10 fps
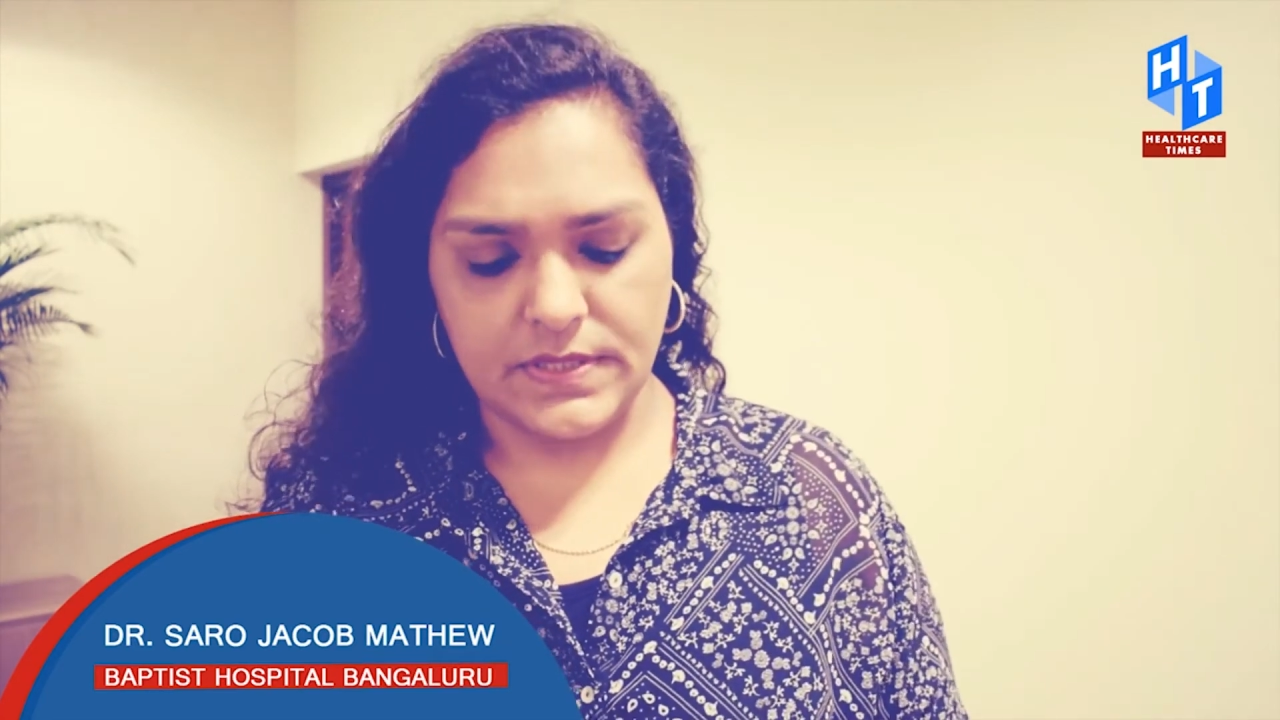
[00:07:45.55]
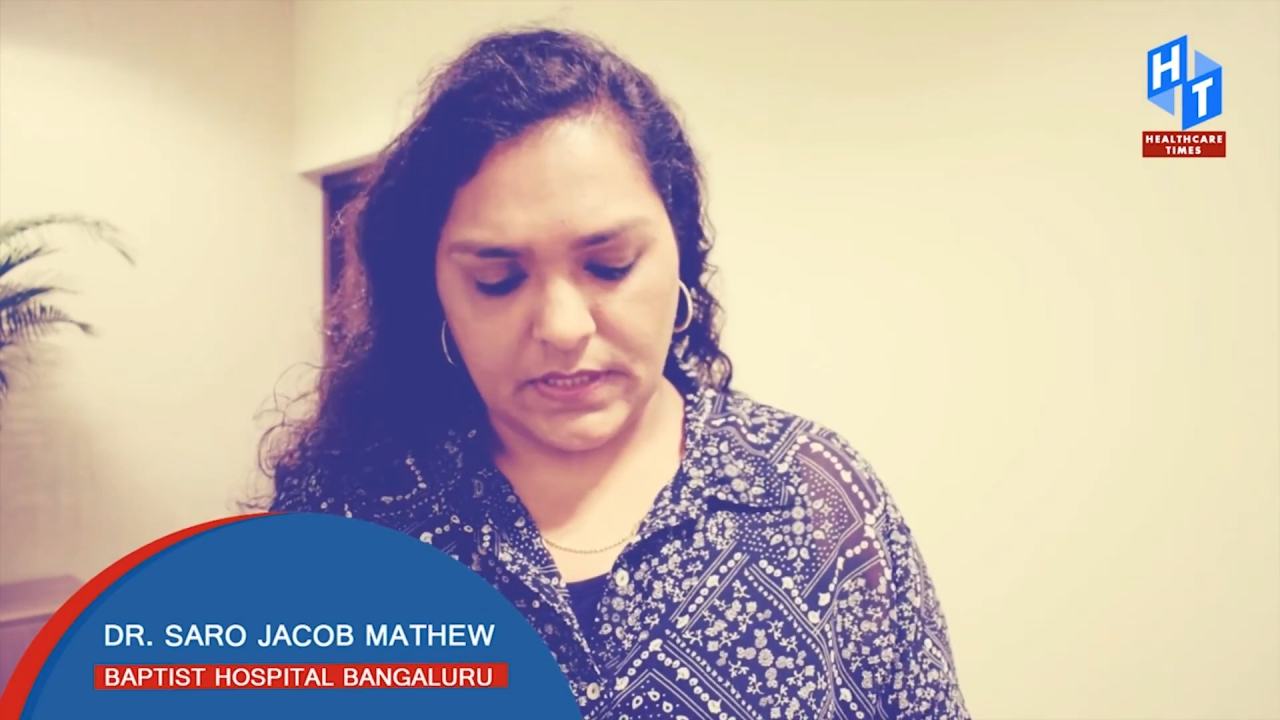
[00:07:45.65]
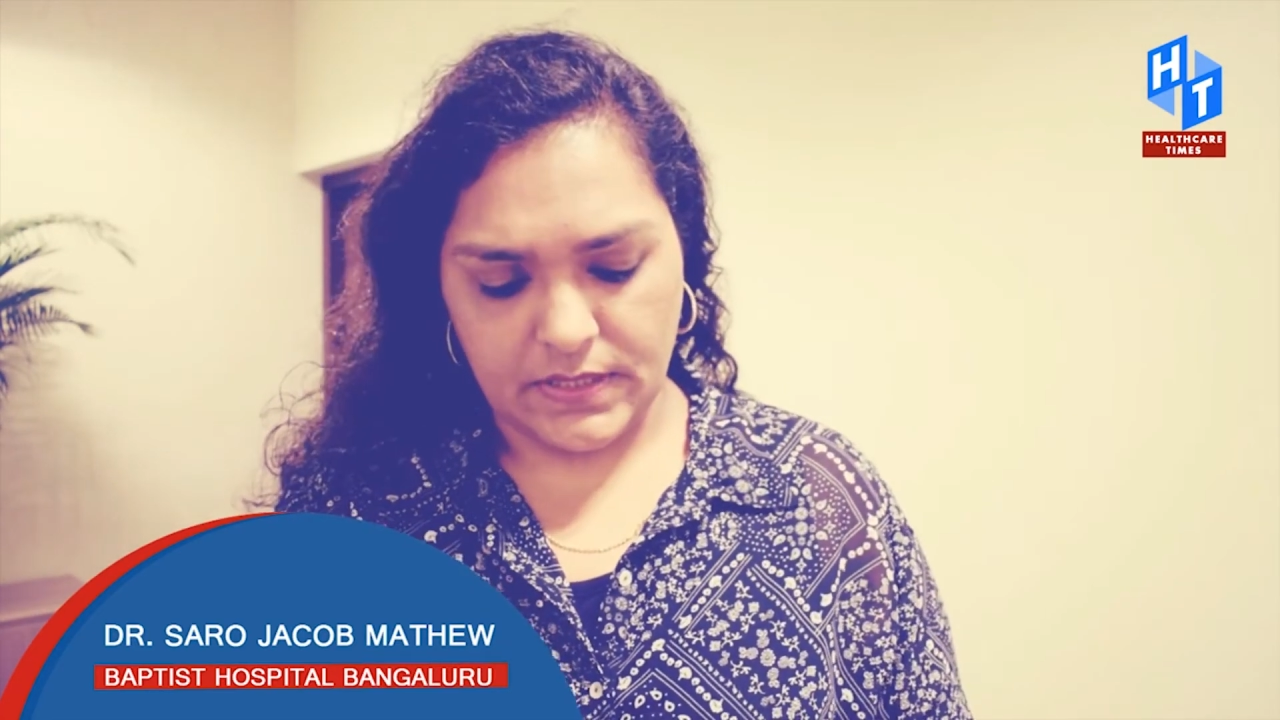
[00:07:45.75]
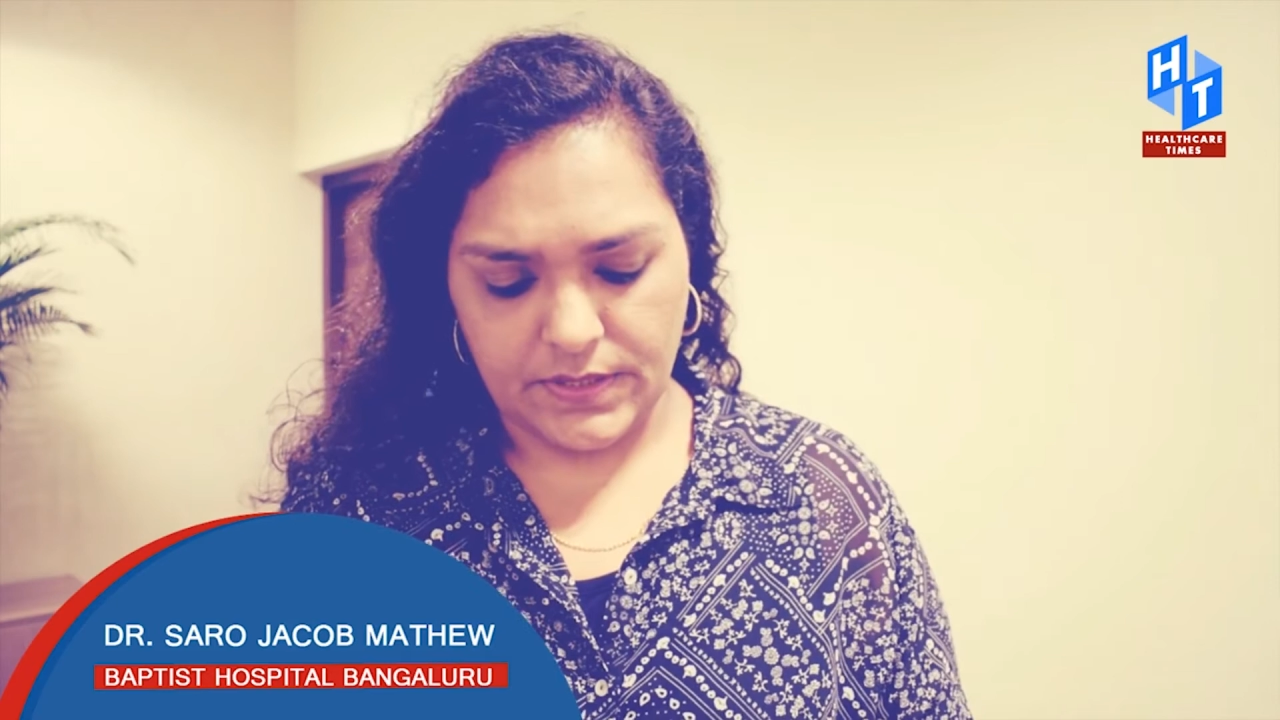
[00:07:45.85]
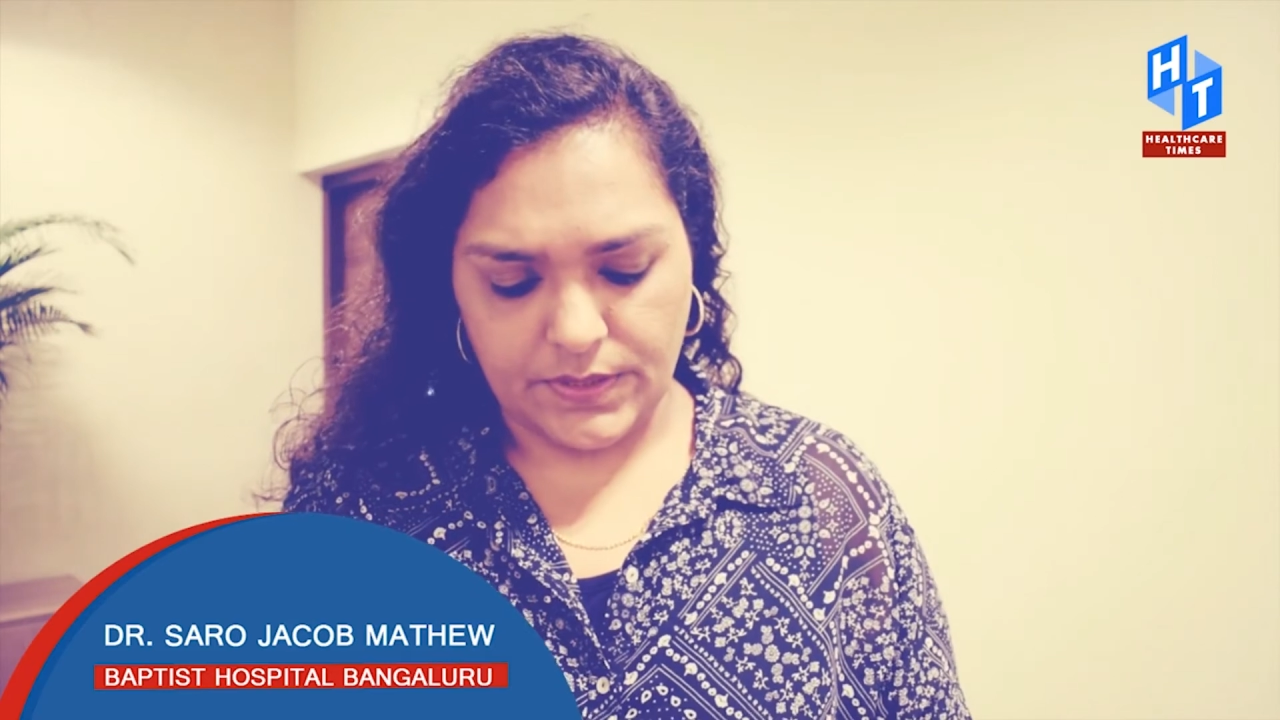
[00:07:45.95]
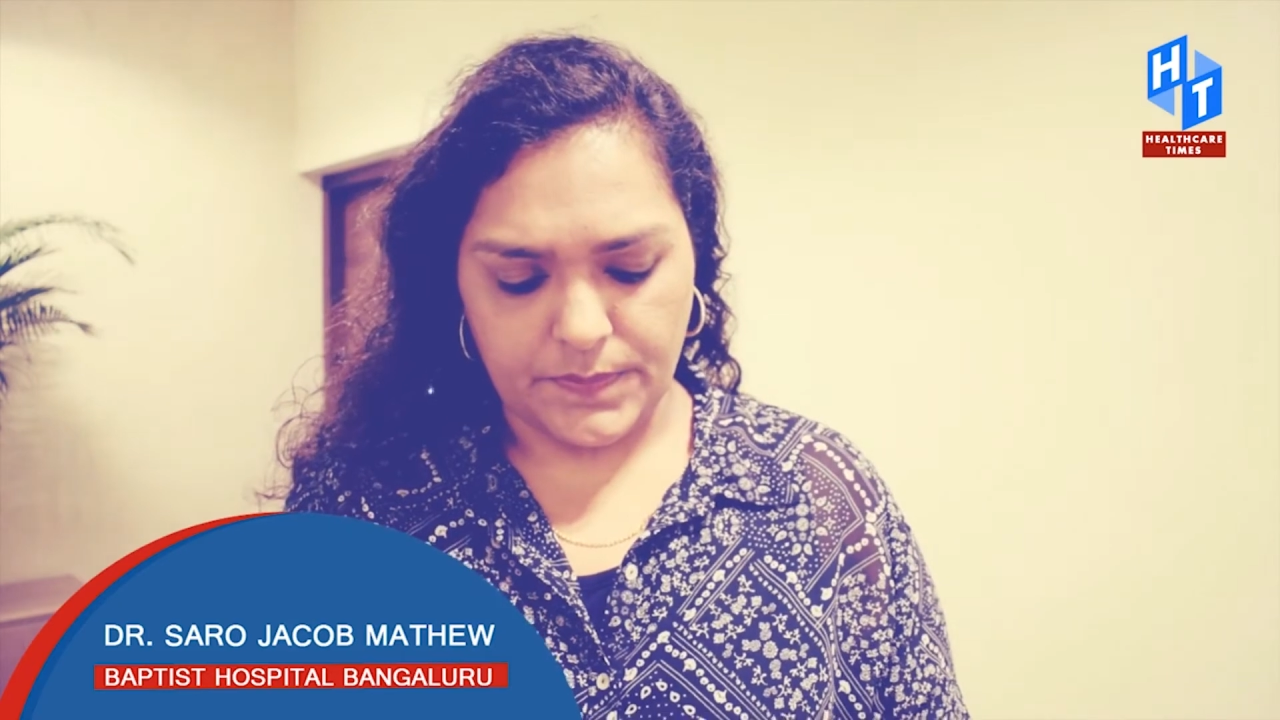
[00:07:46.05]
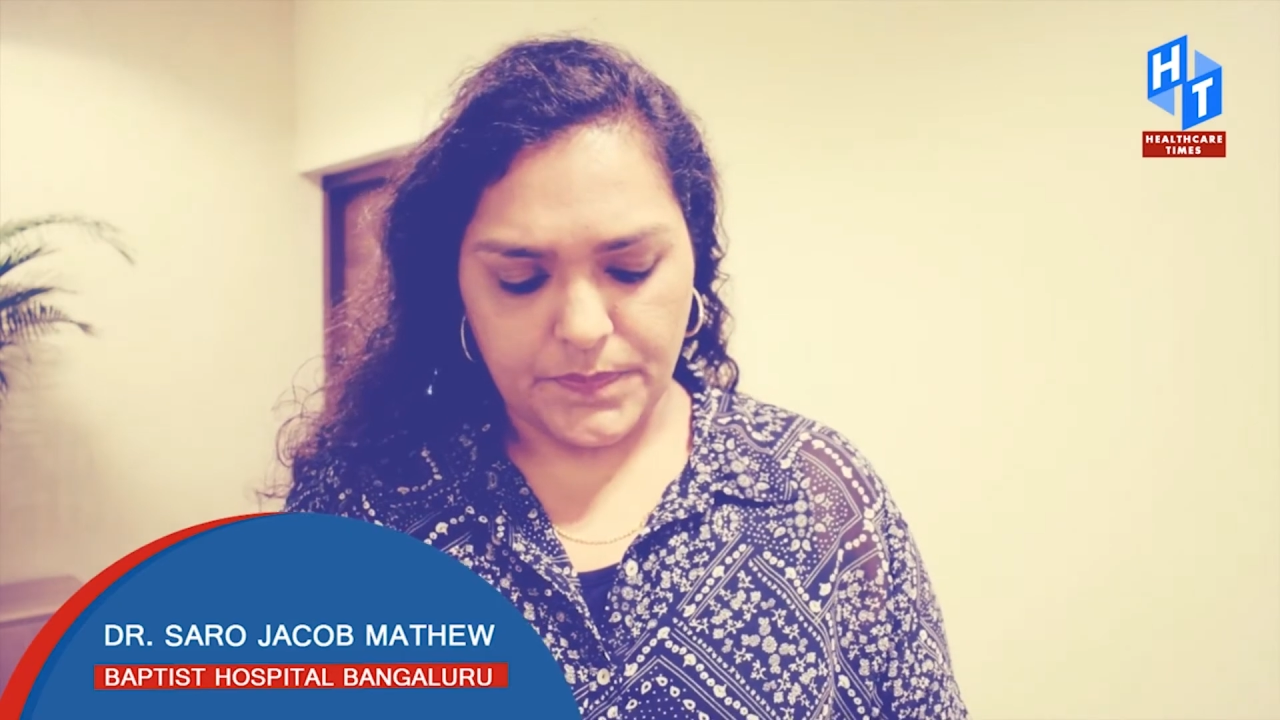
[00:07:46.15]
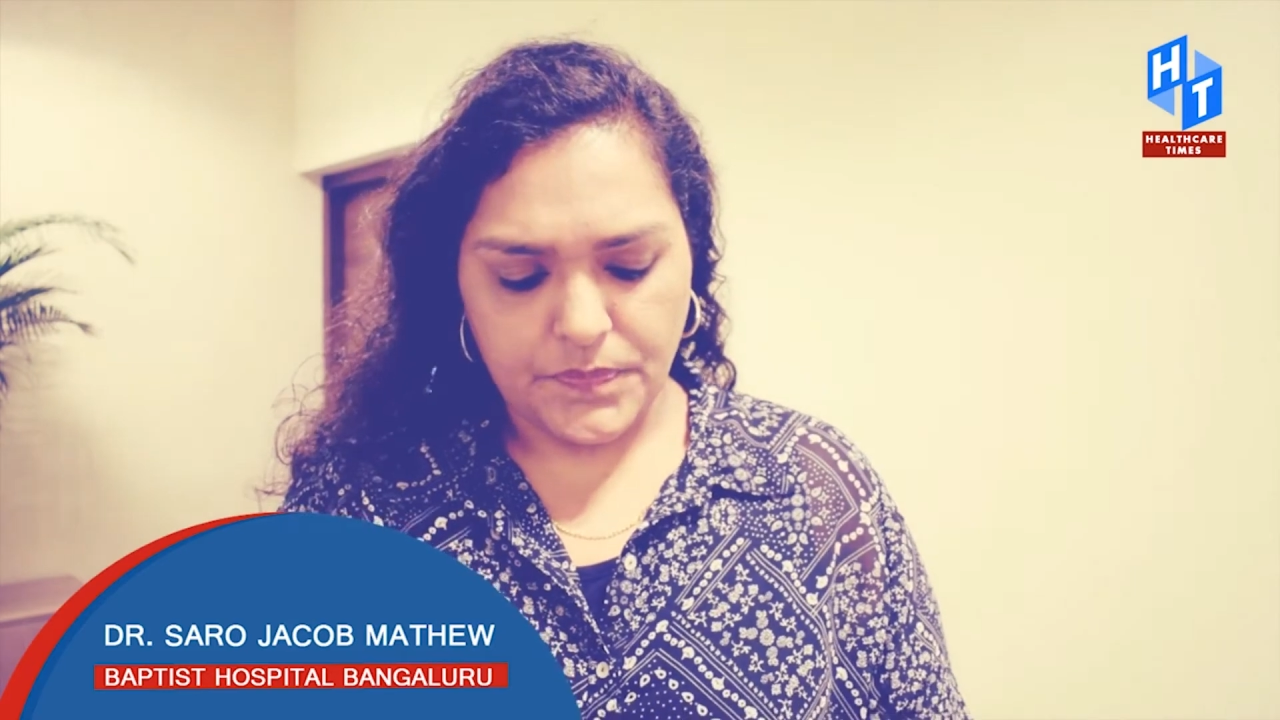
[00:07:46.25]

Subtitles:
in India.